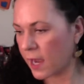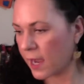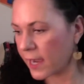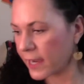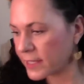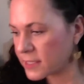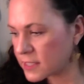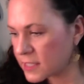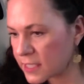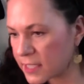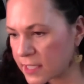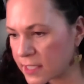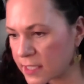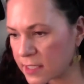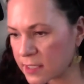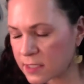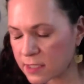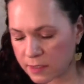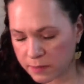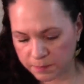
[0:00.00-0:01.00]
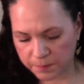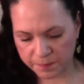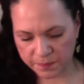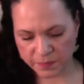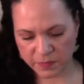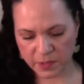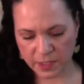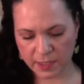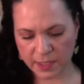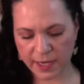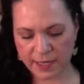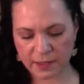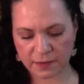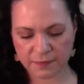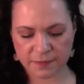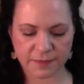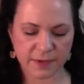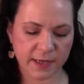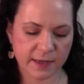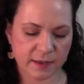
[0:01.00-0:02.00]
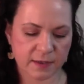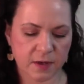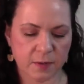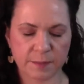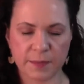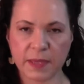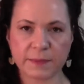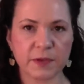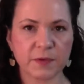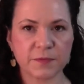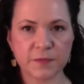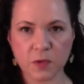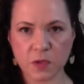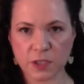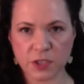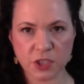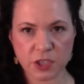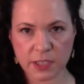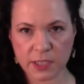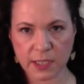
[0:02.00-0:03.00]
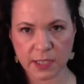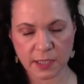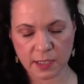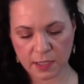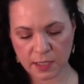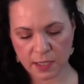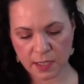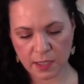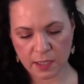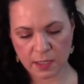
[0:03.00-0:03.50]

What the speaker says: I did kind of, I don't know, maybe foolishly